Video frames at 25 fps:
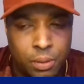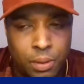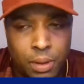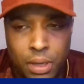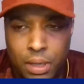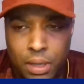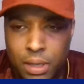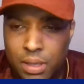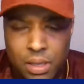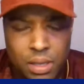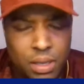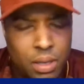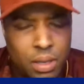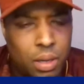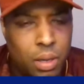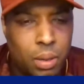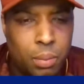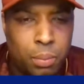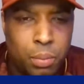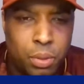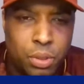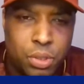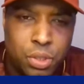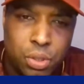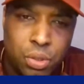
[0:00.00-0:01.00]
but to do
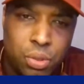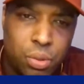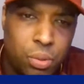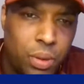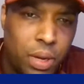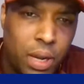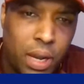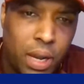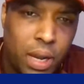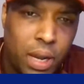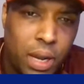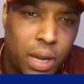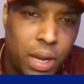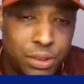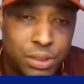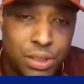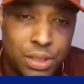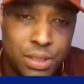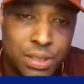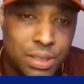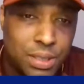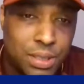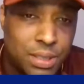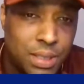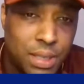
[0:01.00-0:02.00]
it at Manchester
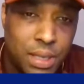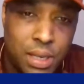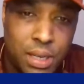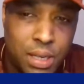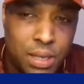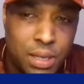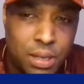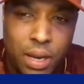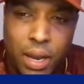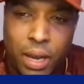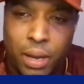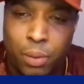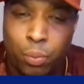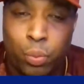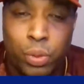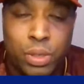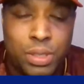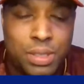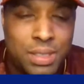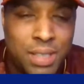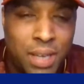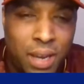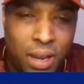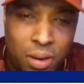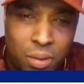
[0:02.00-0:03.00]
City and with
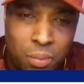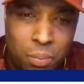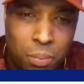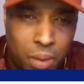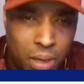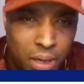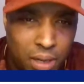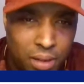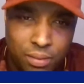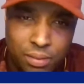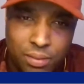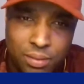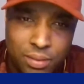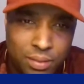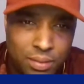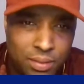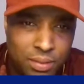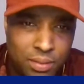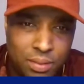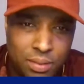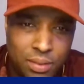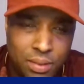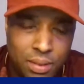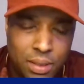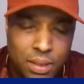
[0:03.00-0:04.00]
10 men,
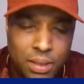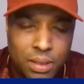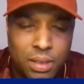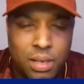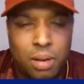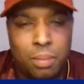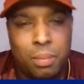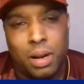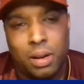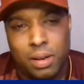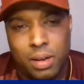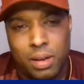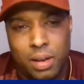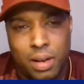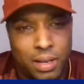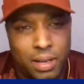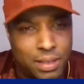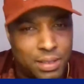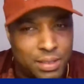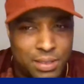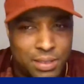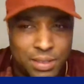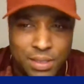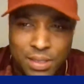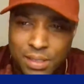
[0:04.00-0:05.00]
come on, guys,
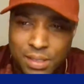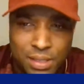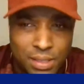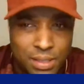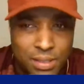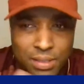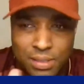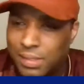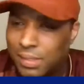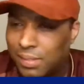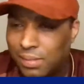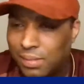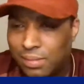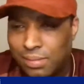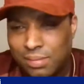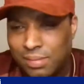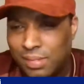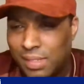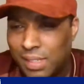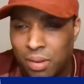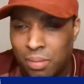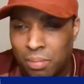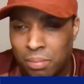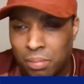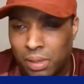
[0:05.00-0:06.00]
this is
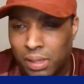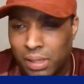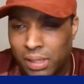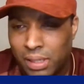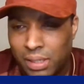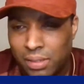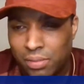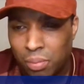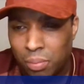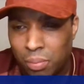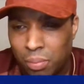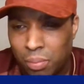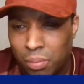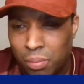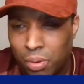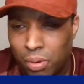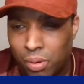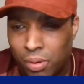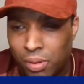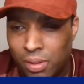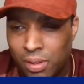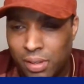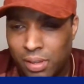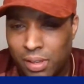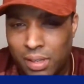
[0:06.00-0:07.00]

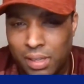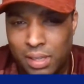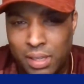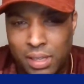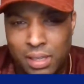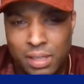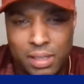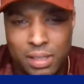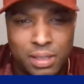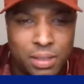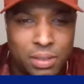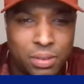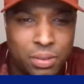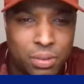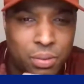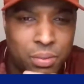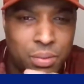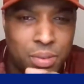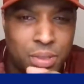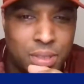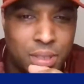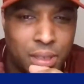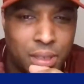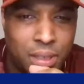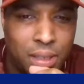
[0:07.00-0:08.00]
unbelievable. What are
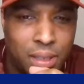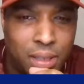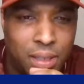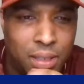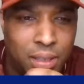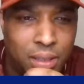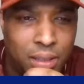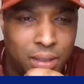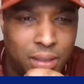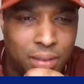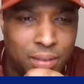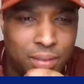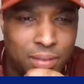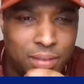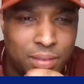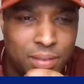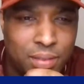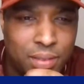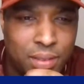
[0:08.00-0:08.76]
we saying here?